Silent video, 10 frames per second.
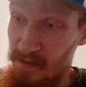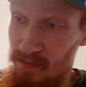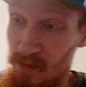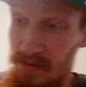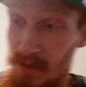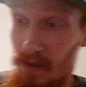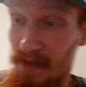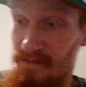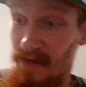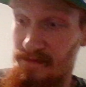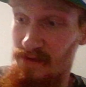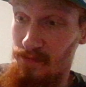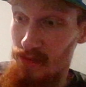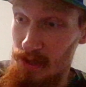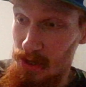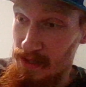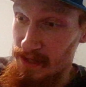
with 25 completions